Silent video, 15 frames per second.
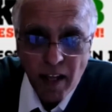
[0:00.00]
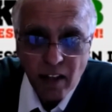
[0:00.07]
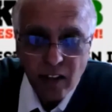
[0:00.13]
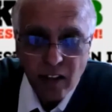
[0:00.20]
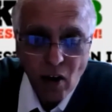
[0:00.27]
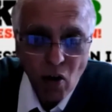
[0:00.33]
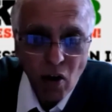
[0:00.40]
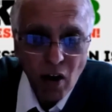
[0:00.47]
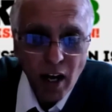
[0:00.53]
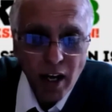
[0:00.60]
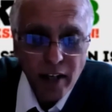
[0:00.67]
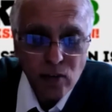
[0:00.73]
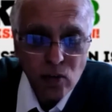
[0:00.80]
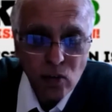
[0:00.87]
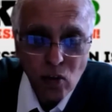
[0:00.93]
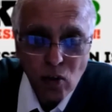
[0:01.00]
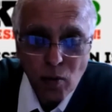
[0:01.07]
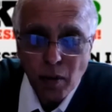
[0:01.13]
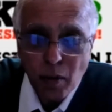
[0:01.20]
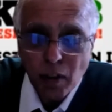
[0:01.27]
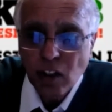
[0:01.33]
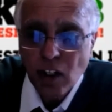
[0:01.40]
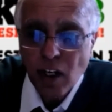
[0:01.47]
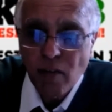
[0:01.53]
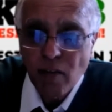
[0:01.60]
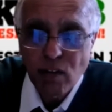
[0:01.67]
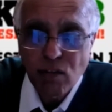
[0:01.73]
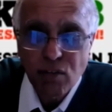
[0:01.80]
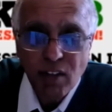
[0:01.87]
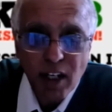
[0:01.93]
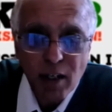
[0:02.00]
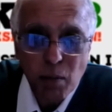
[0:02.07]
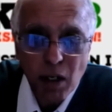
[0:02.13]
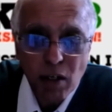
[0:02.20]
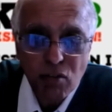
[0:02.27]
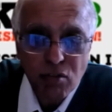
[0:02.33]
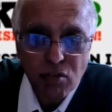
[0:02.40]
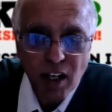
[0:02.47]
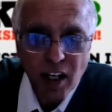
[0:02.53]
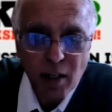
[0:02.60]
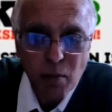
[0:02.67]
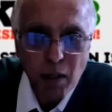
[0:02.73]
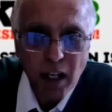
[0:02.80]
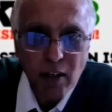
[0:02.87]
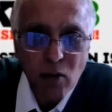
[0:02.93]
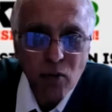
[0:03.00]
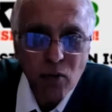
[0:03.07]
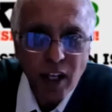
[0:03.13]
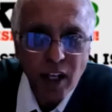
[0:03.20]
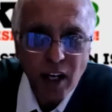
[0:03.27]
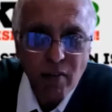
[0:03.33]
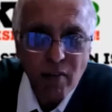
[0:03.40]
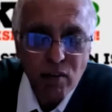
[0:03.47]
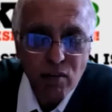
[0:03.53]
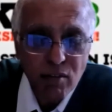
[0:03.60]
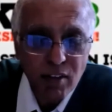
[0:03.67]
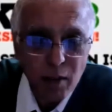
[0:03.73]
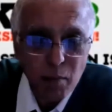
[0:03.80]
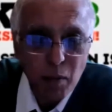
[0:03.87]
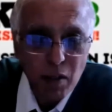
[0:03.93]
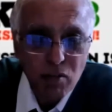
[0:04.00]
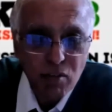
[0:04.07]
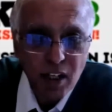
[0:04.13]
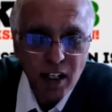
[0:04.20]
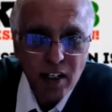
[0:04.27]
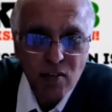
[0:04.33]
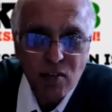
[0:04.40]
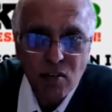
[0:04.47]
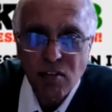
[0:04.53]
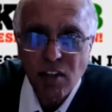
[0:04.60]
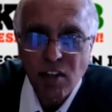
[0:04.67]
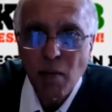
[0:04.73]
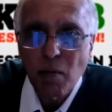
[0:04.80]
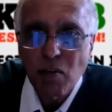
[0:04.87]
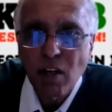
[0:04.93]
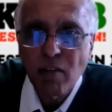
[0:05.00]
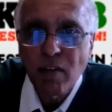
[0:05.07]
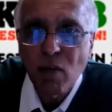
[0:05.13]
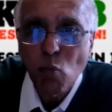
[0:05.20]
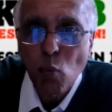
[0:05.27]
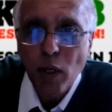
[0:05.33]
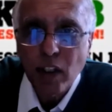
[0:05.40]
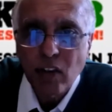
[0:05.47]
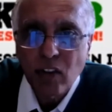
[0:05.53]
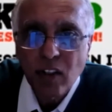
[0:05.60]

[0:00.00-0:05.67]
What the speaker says: They all like to talk about living side by side, but I don't think living side by side is the same as living with.